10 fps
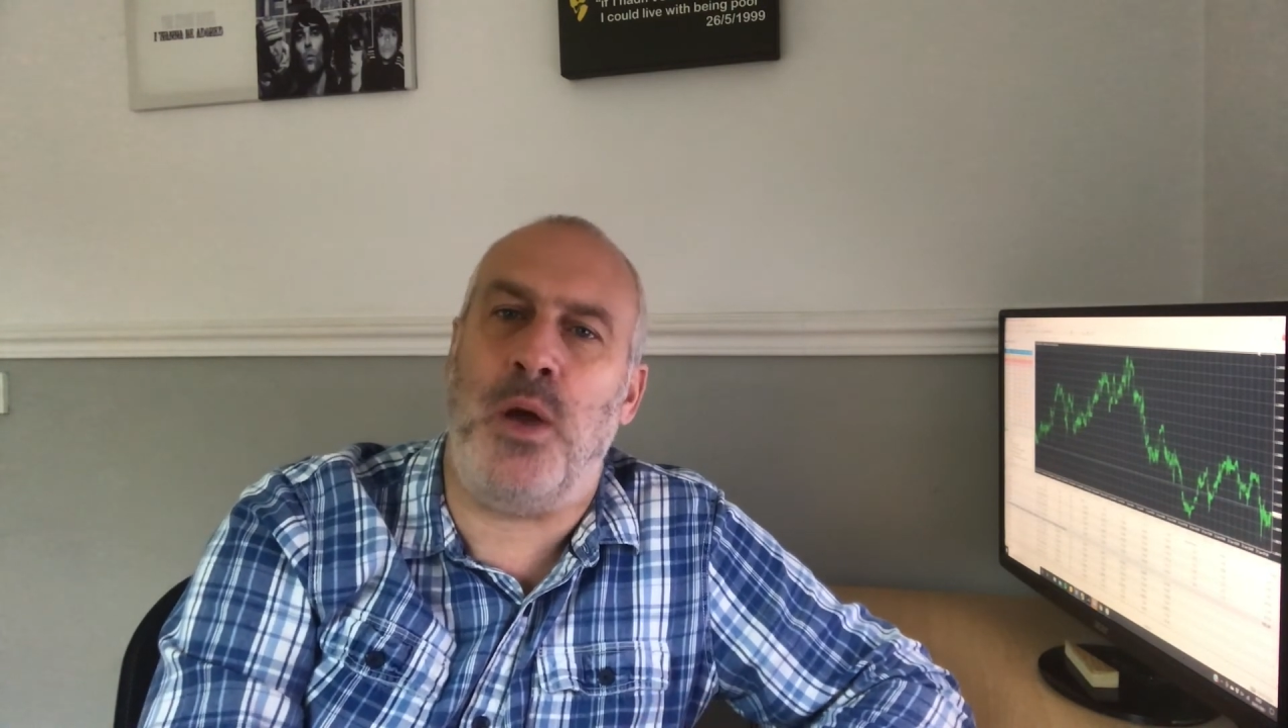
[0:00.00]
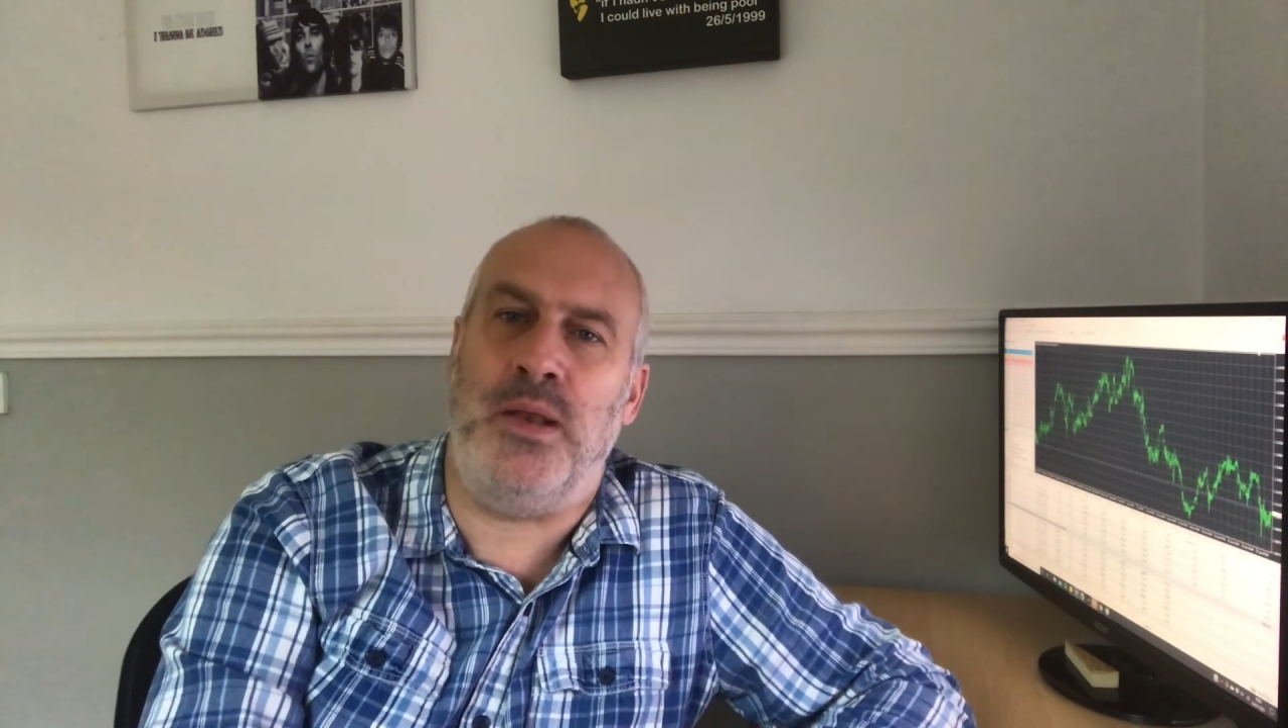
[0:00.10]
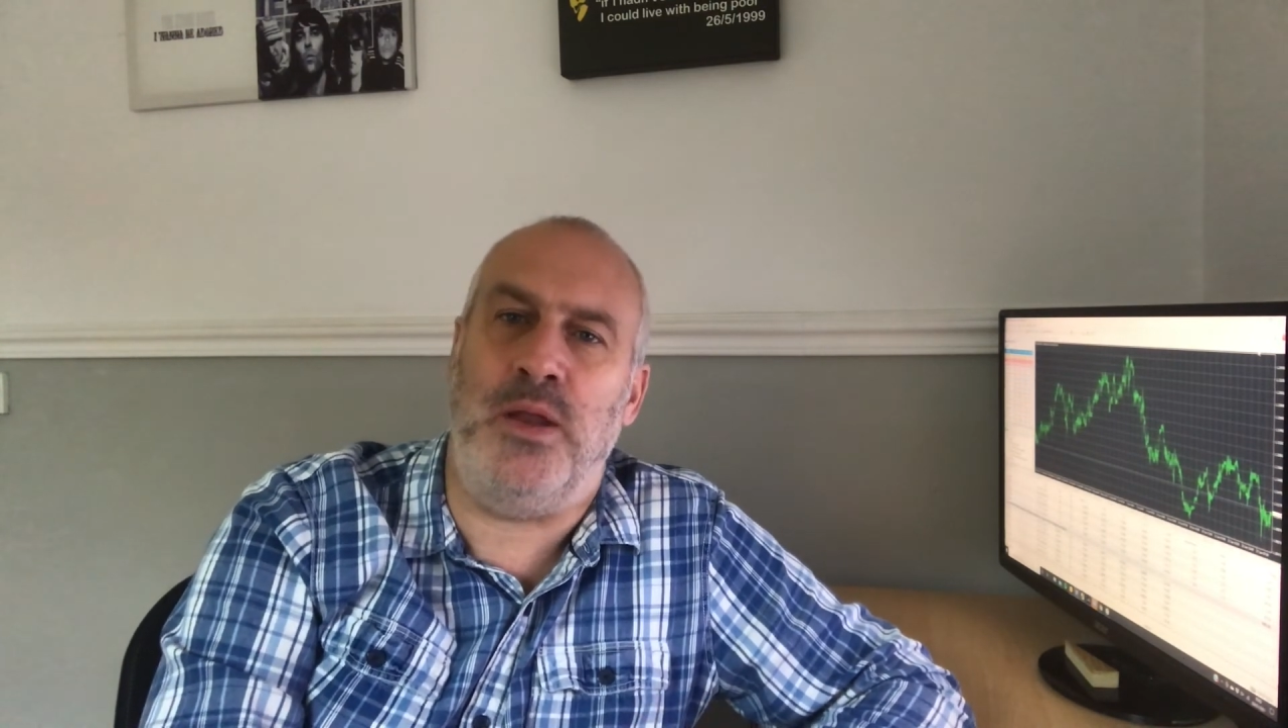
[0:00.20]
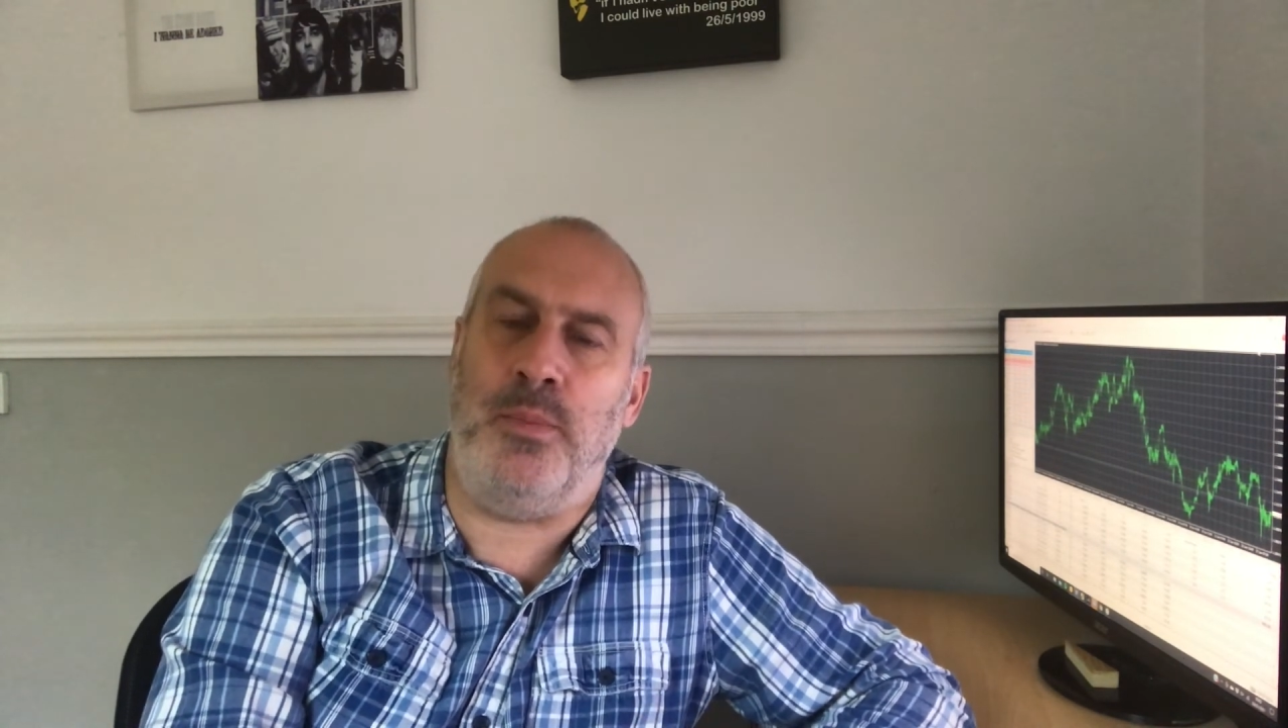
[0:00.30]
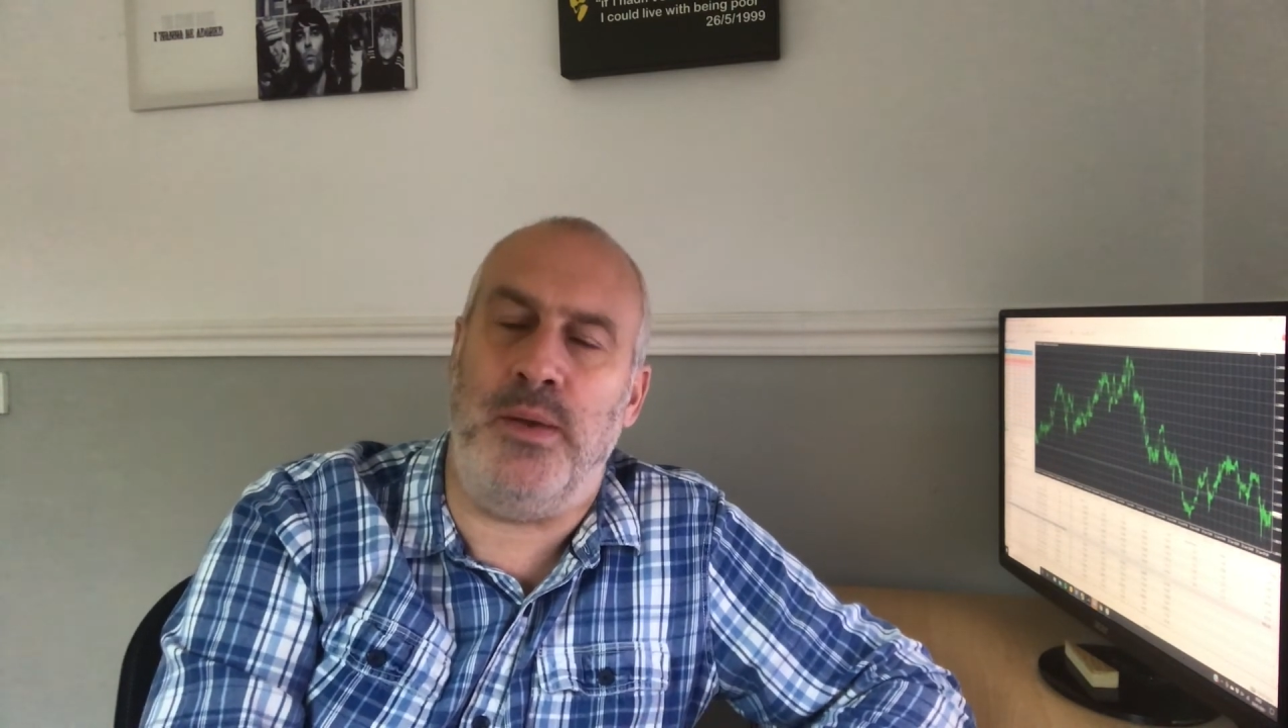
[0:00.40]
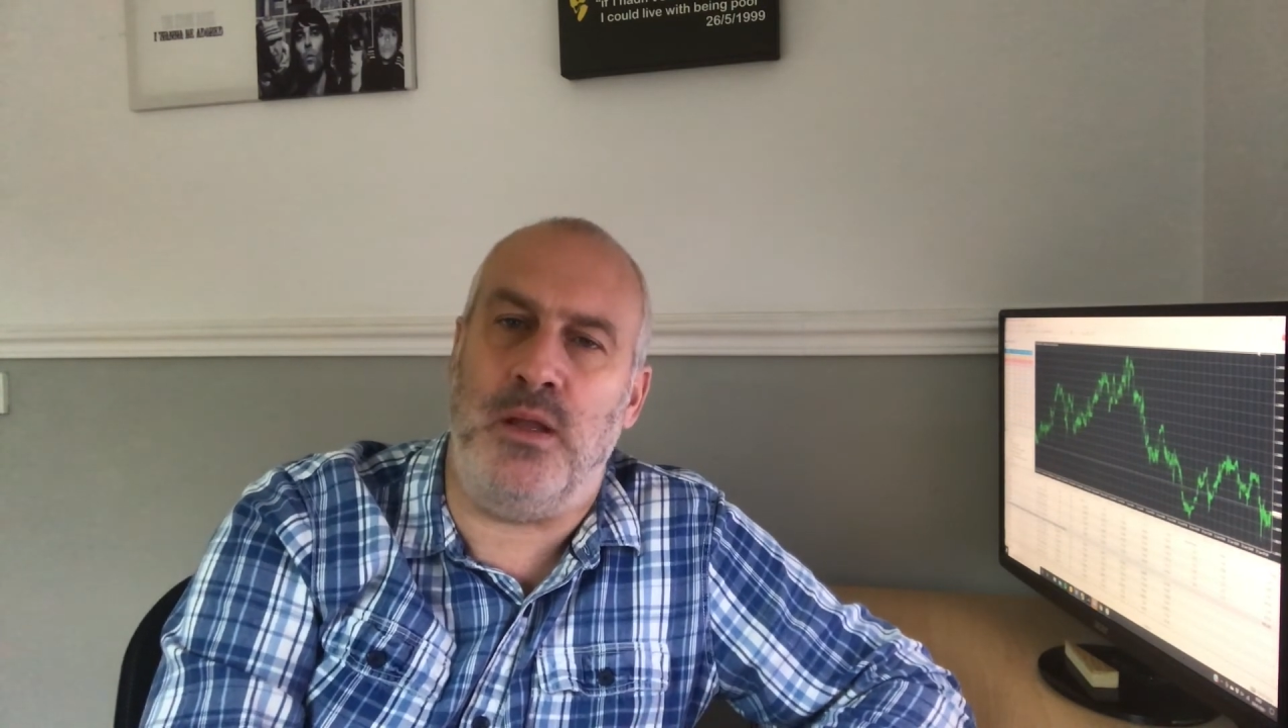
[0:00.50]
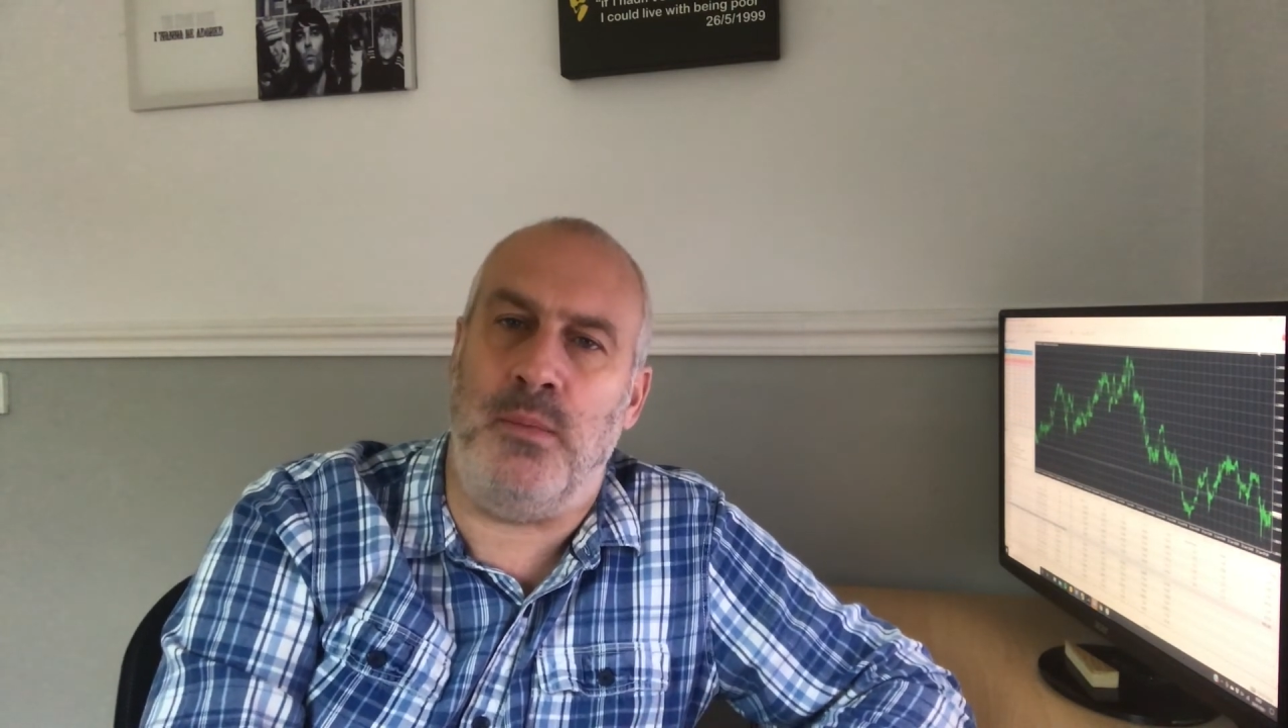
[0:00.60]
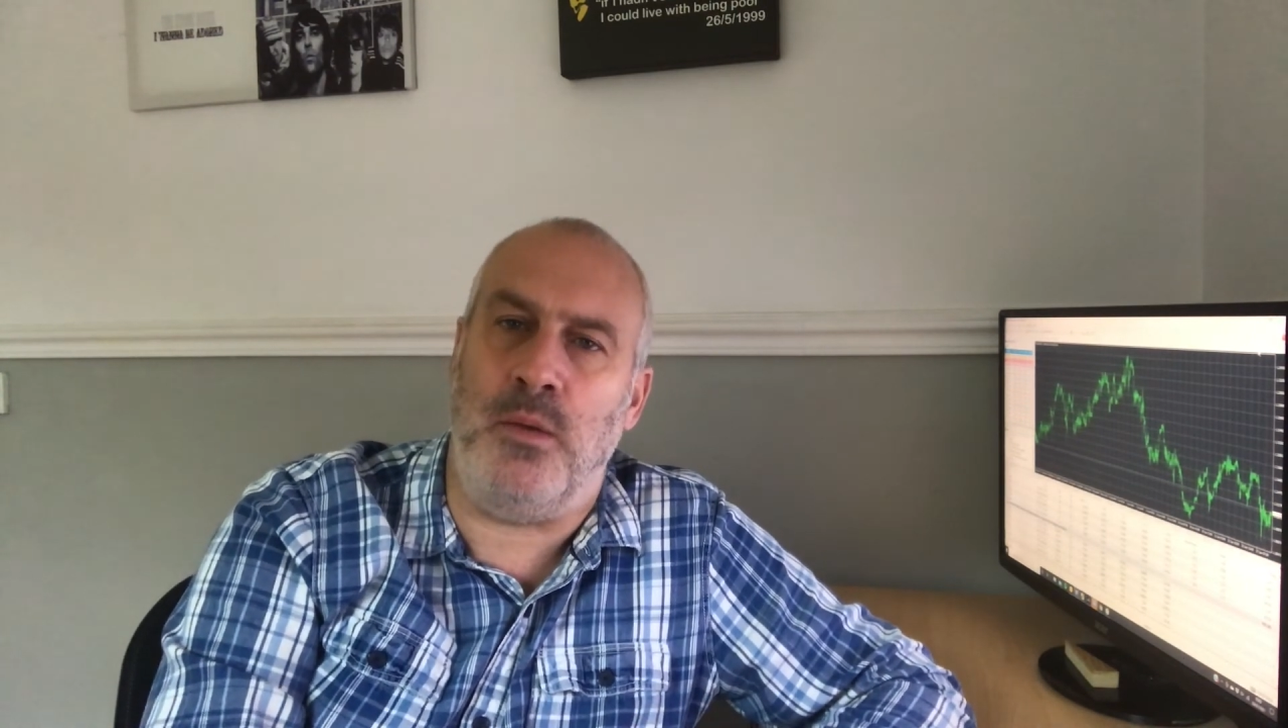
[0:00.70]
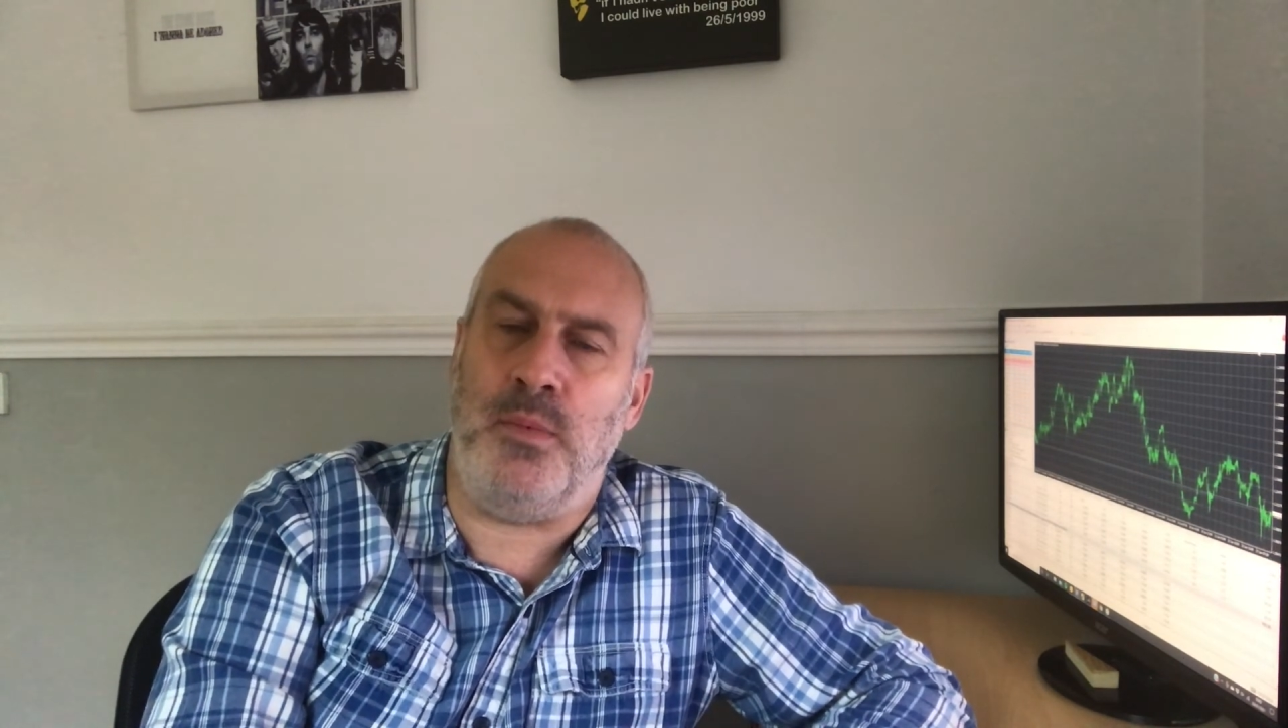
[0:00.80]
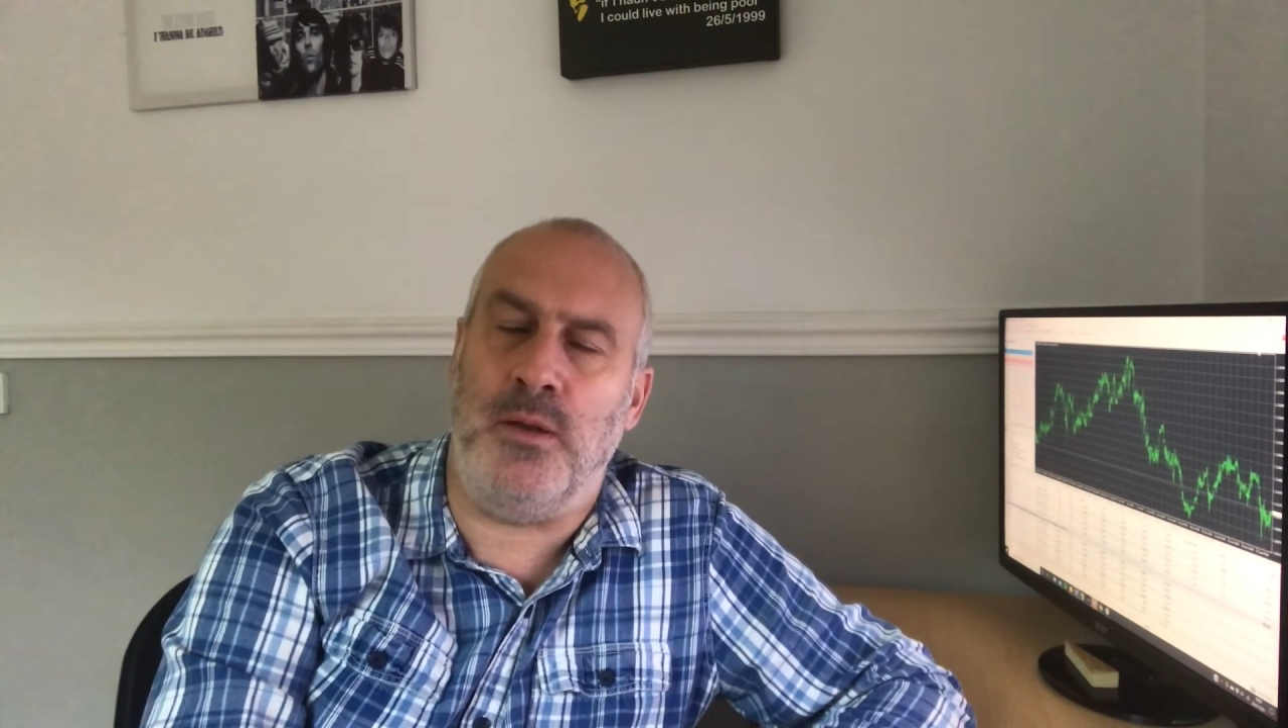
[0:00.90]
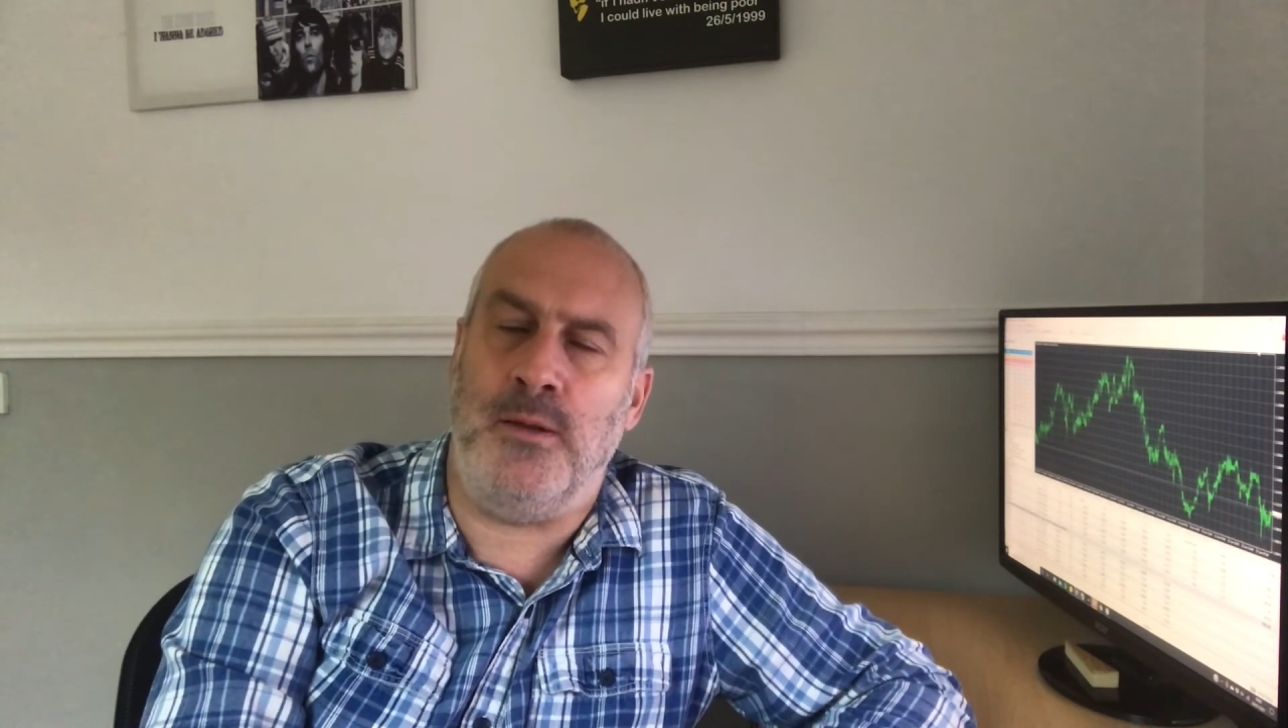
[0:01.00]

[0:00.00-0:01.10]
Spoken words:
a little bit at the moment.